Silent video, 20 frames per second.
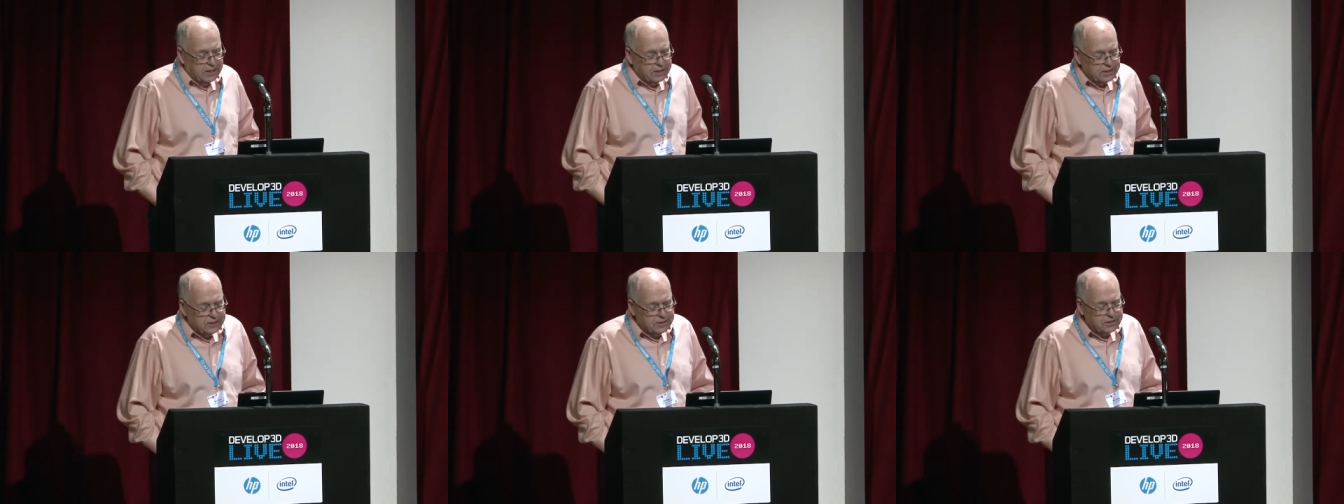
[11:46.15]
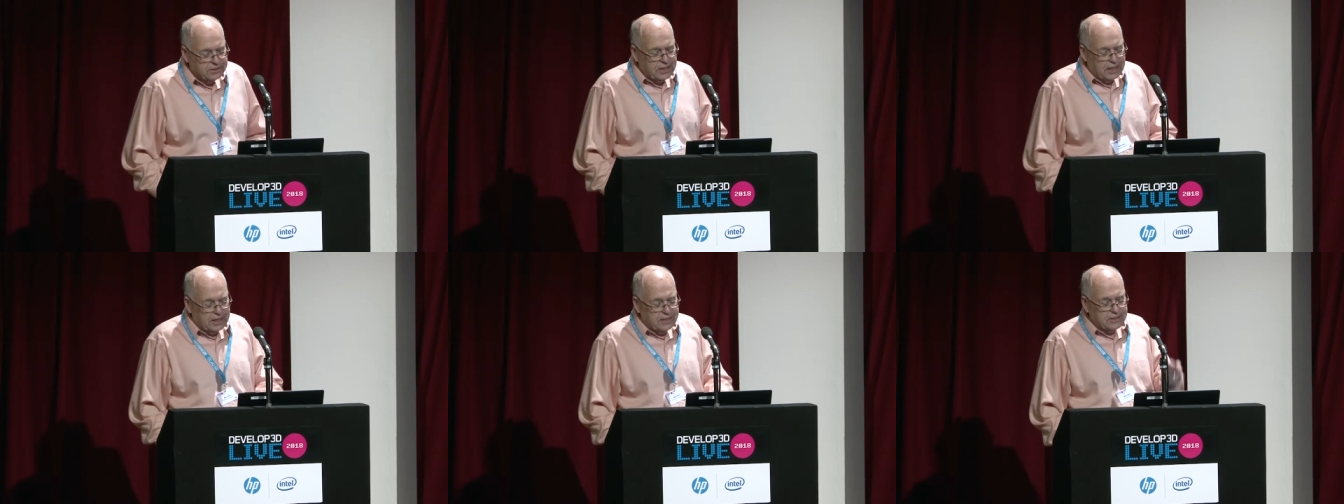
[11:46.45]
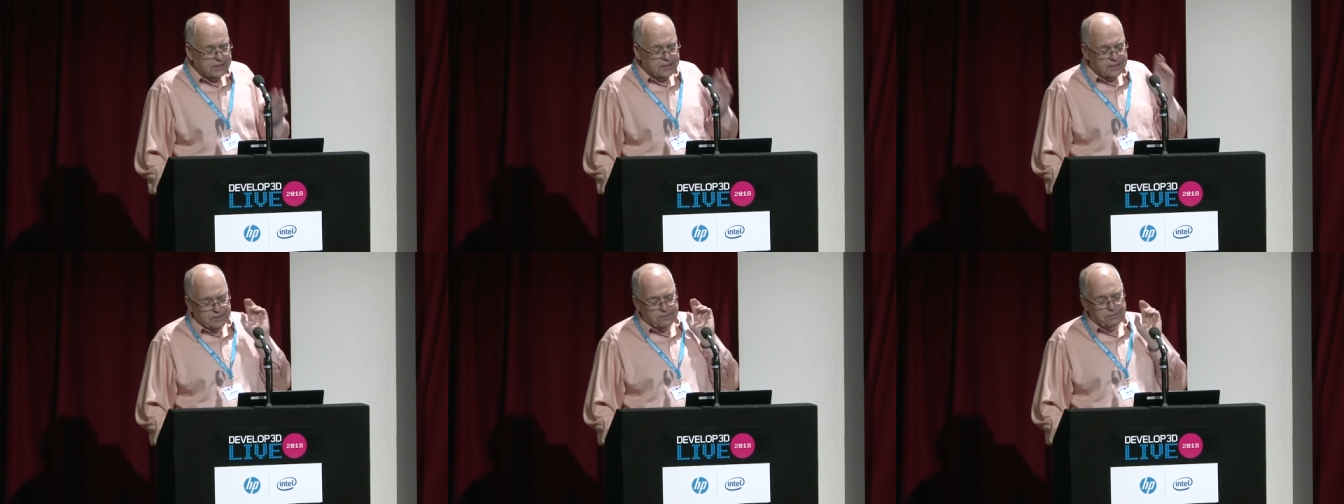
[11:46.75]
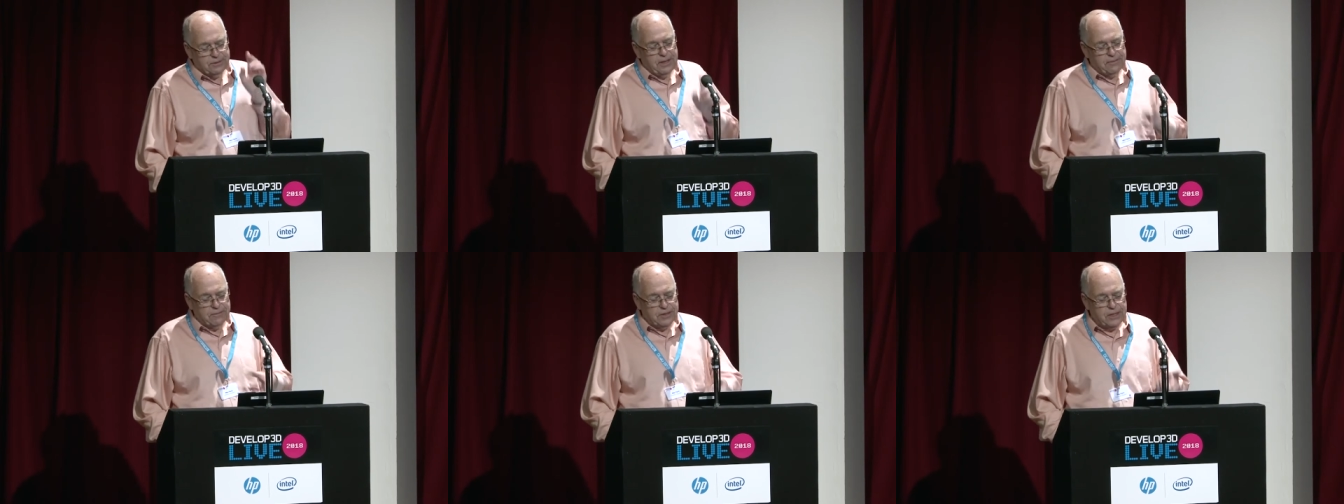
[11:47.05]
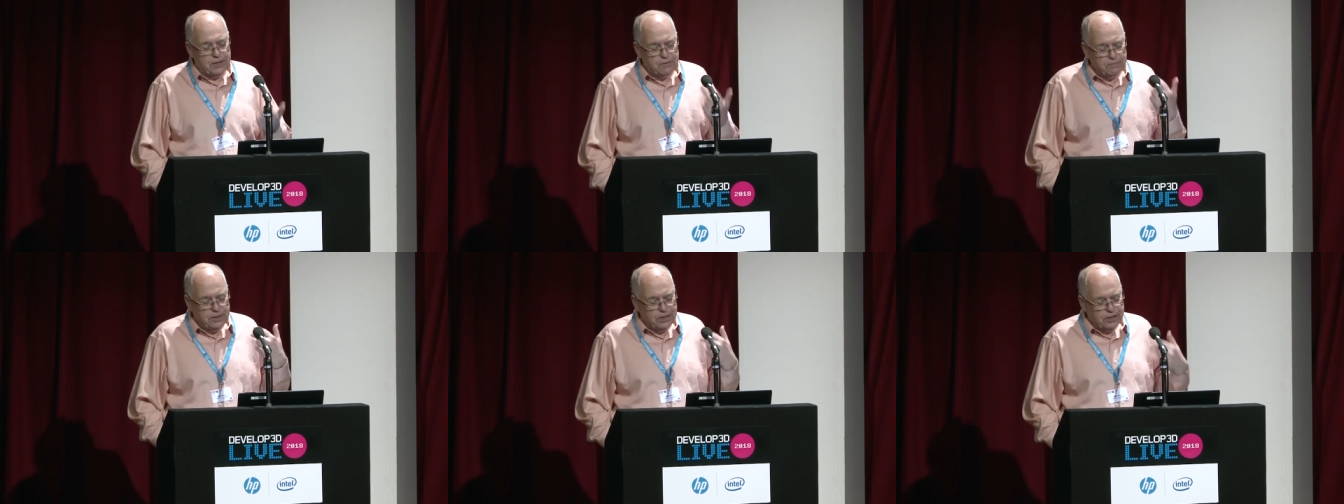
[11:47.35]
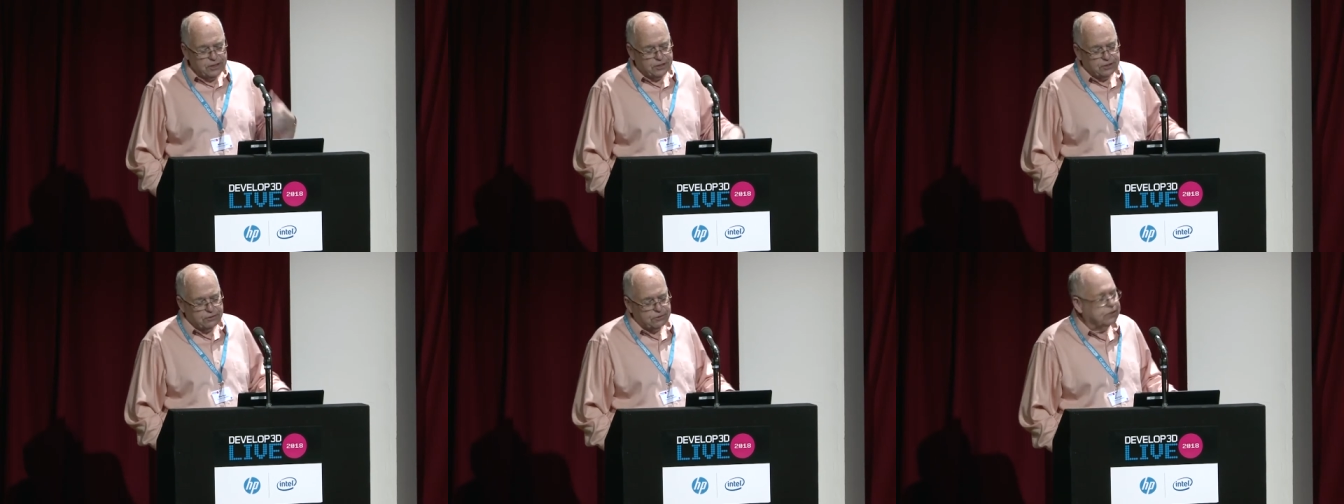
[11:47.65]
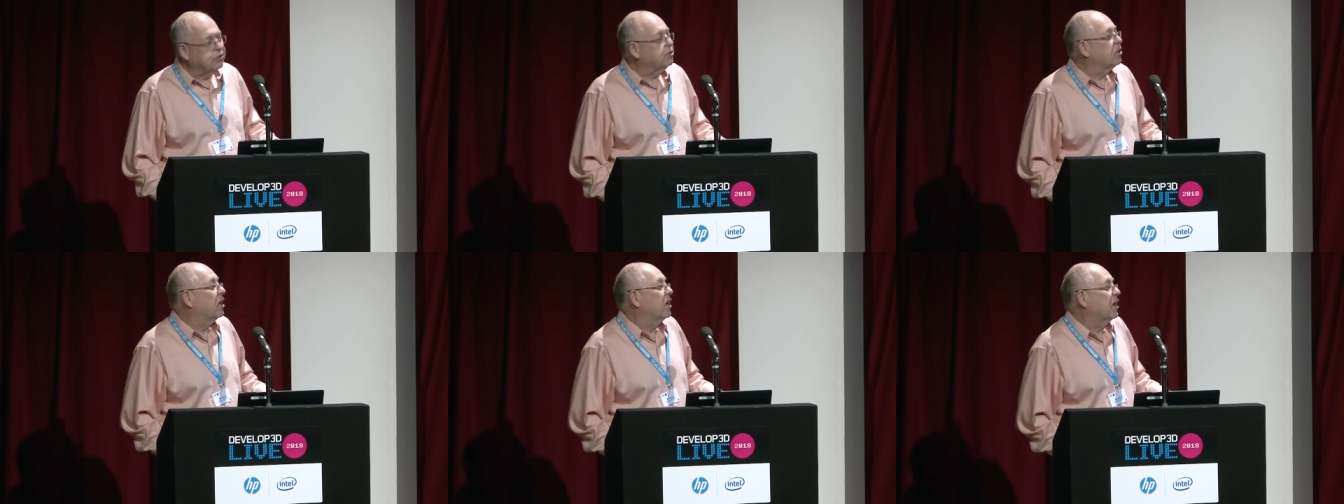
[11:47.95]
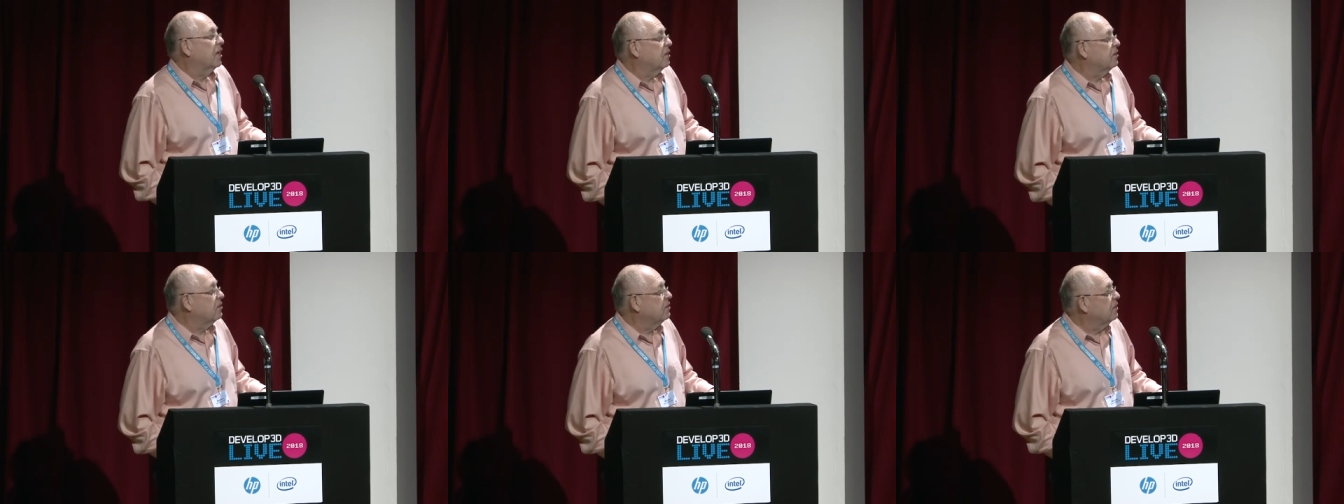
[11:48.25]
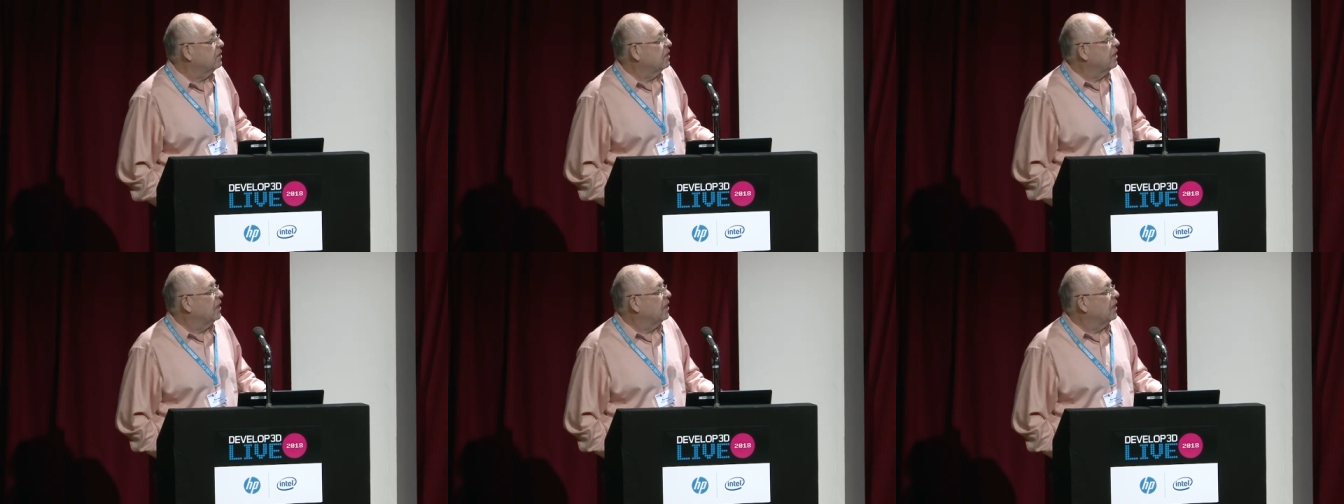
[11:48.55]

So that's, we have a commercial trial,